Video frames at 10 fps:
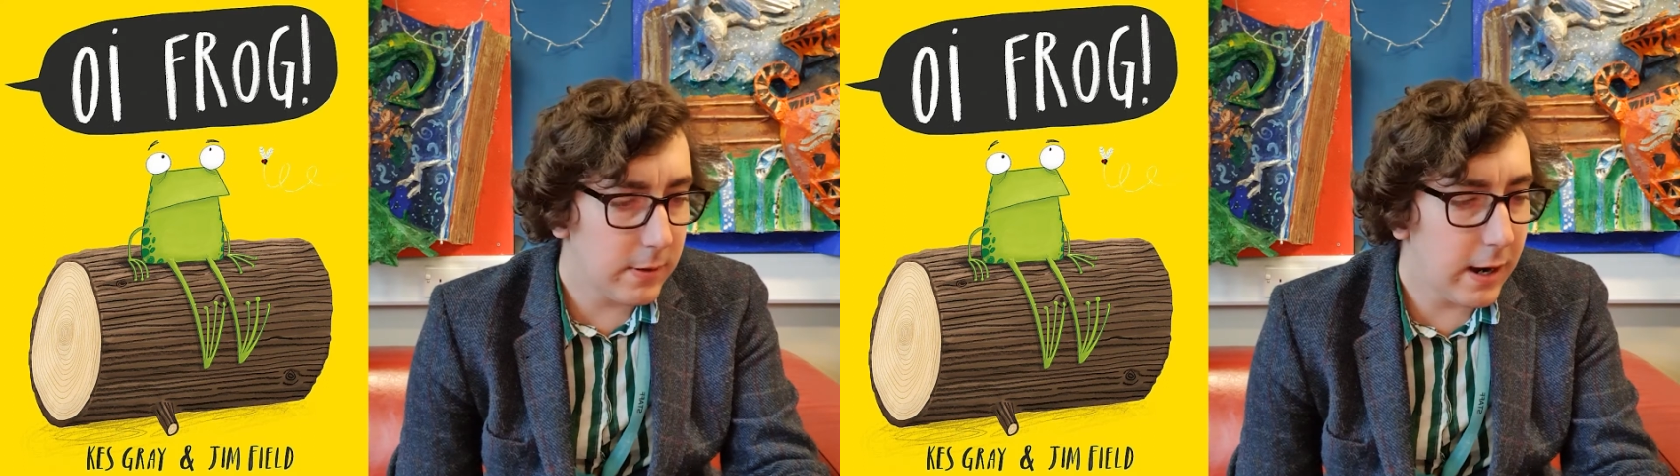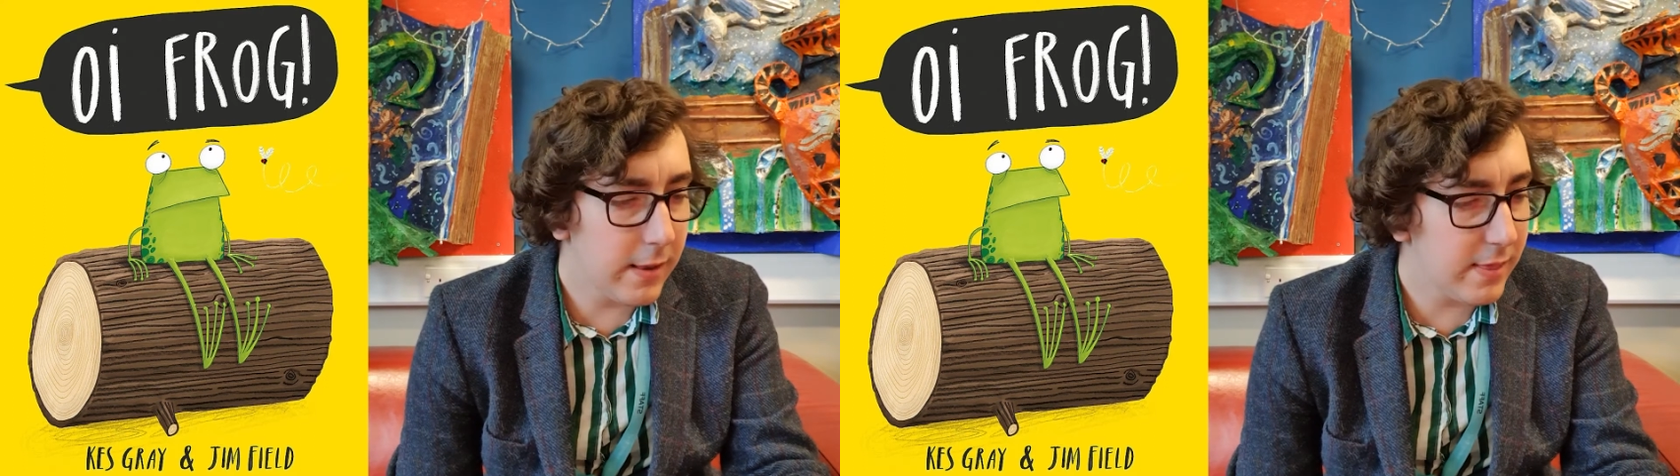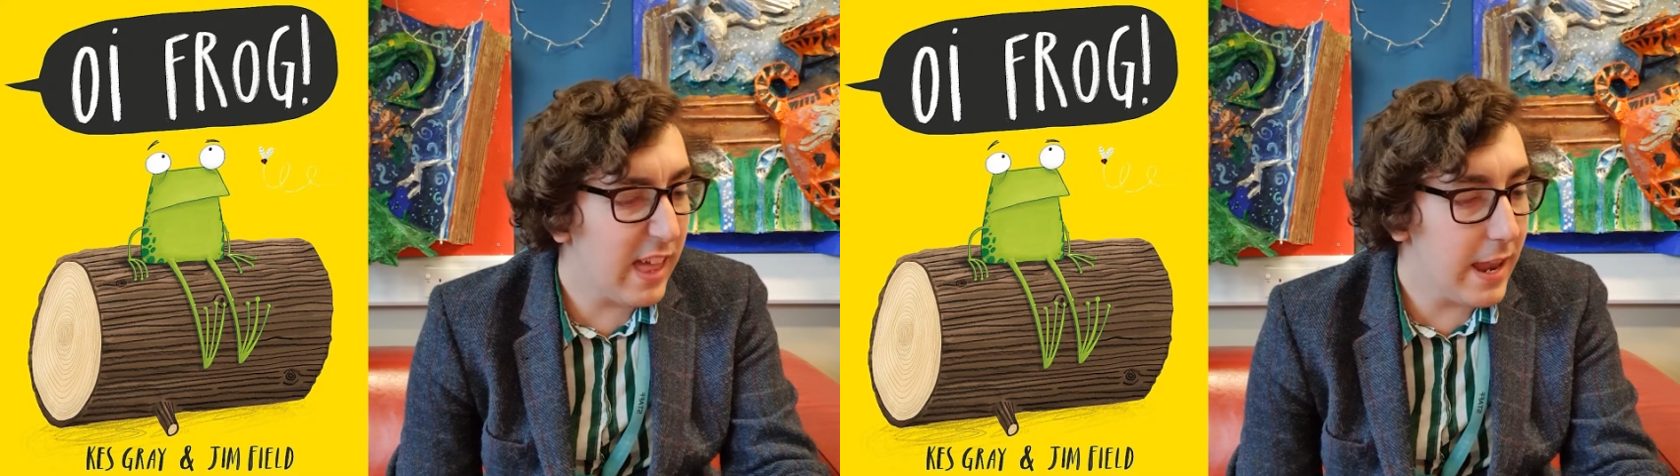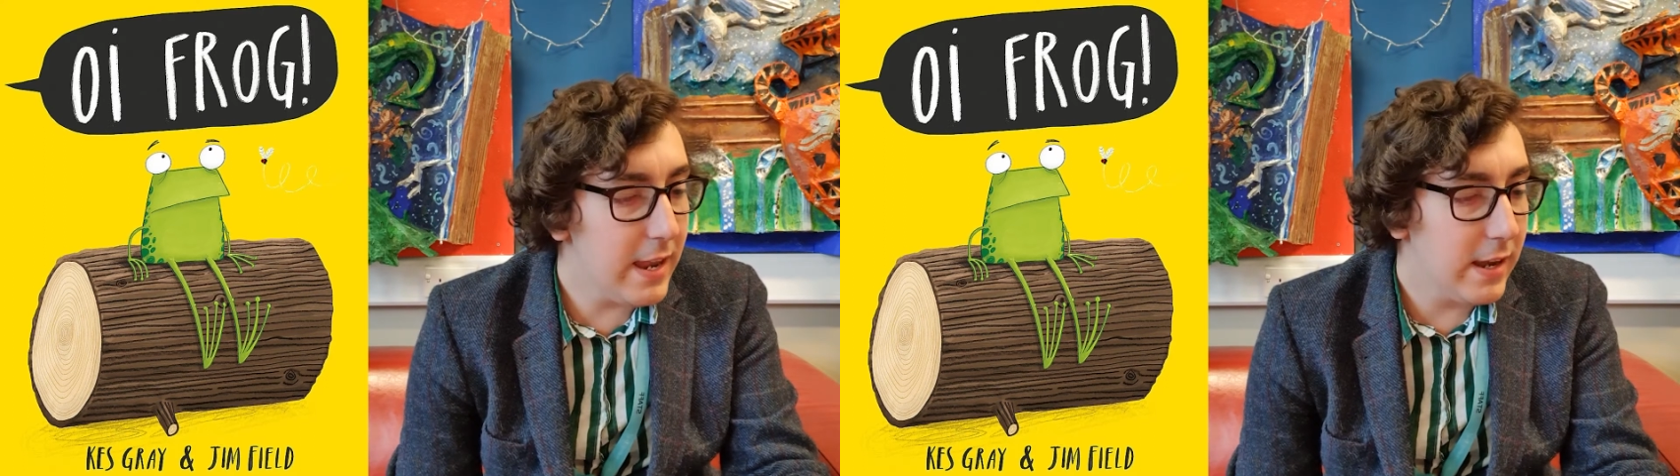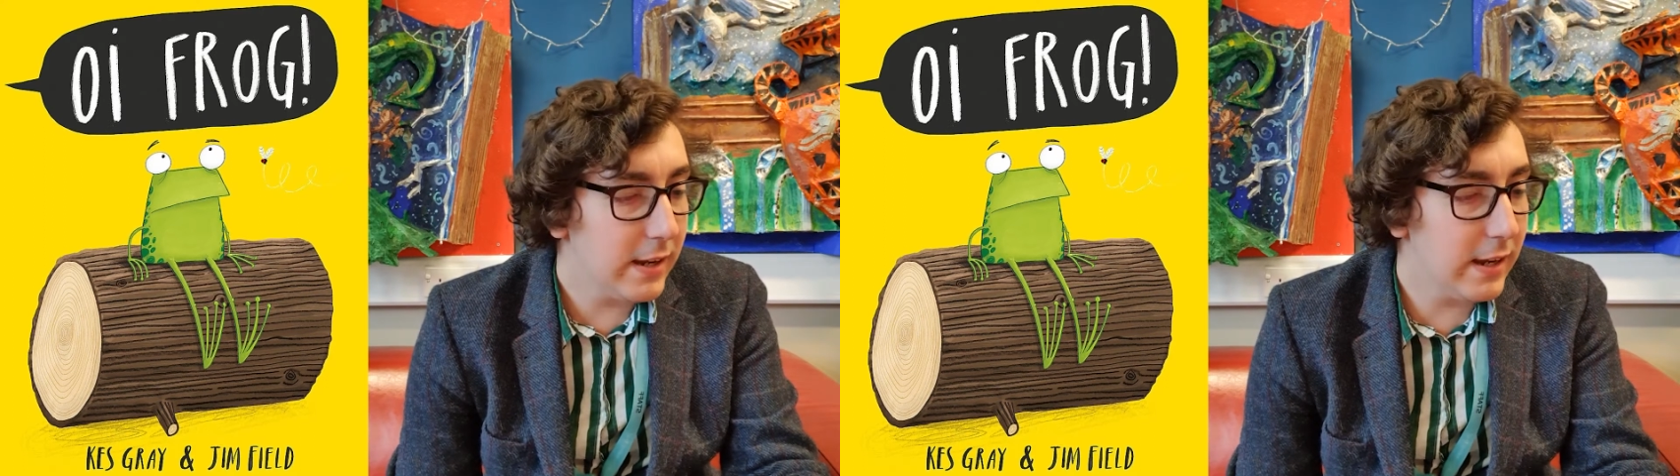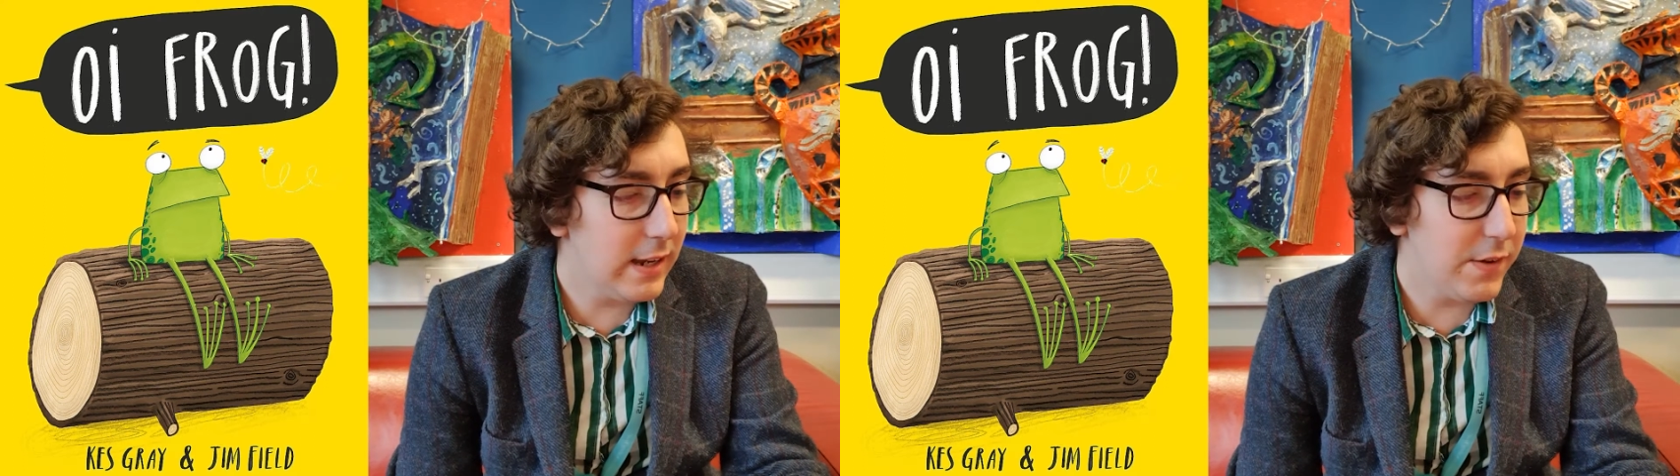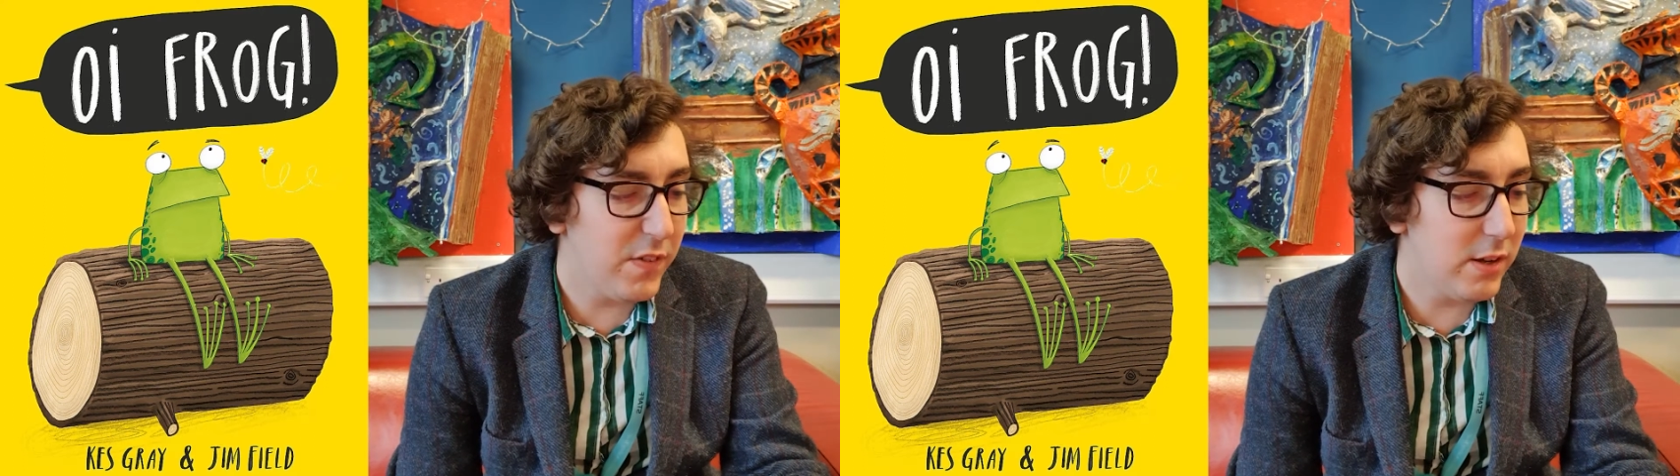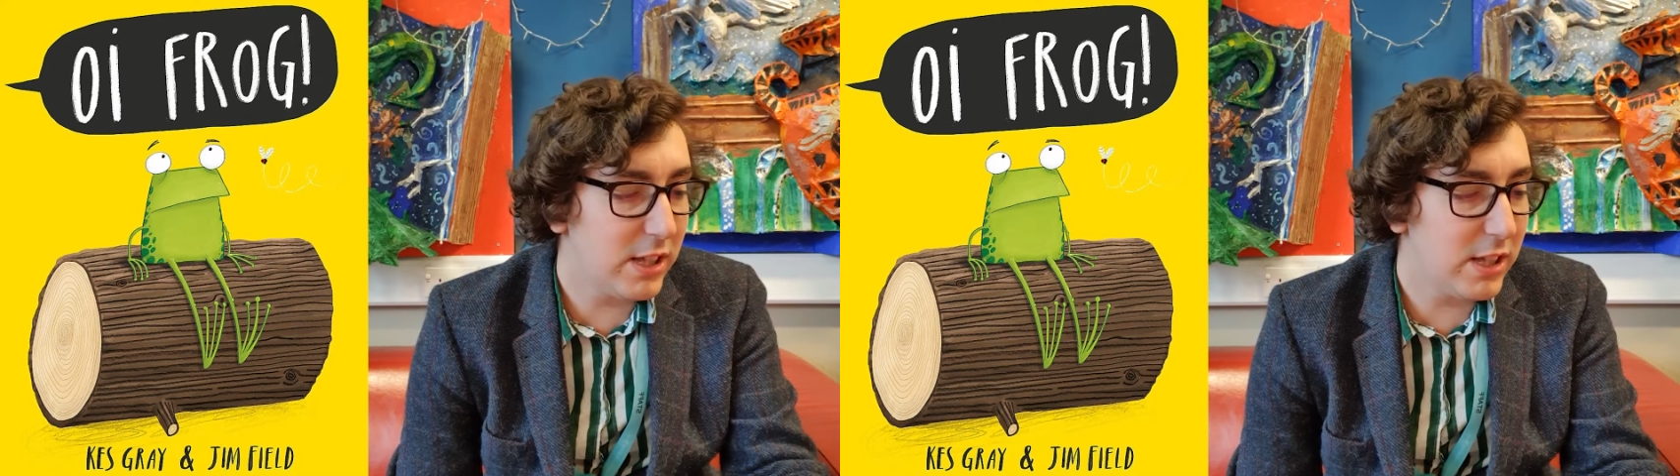and they can give you